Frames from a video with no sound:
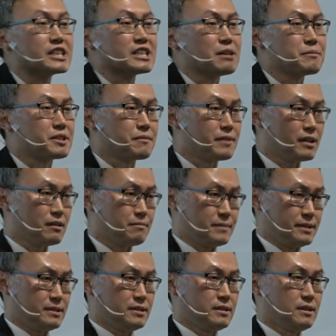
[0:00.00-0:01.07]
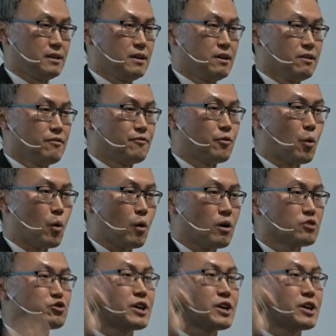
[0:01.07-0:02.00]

economic development for